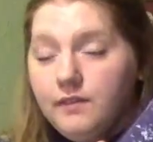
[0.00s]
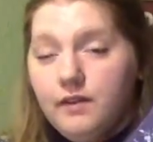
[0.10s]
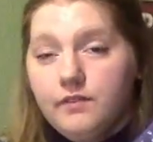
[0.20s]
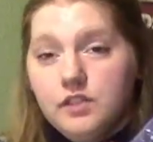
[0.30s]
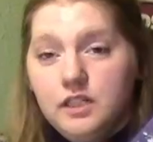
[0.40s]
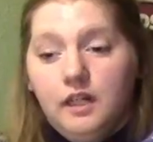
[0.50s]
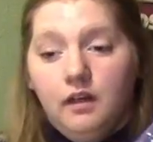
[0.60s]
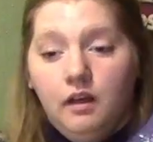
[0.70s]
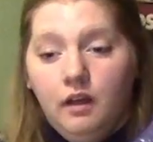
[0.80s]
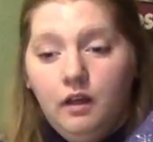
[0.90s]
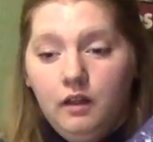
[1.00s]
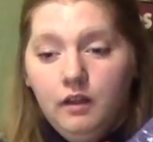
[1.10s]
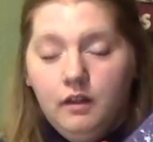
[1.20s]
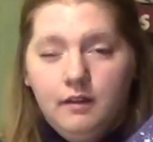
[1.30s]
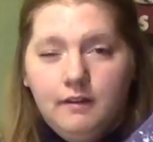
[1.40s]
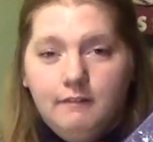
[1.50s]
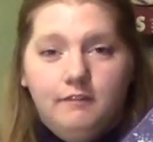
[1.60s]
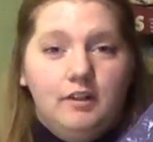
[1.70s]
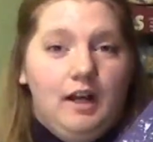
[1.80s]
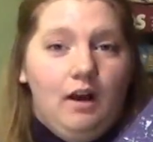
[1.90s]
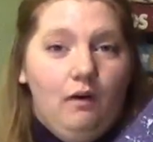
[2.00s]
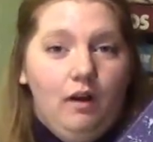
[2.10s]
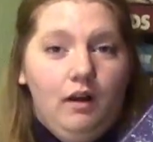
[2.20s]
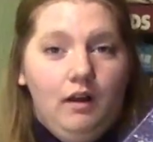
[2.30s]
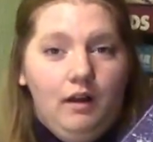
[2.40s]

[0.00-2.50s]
I've ever seen for now.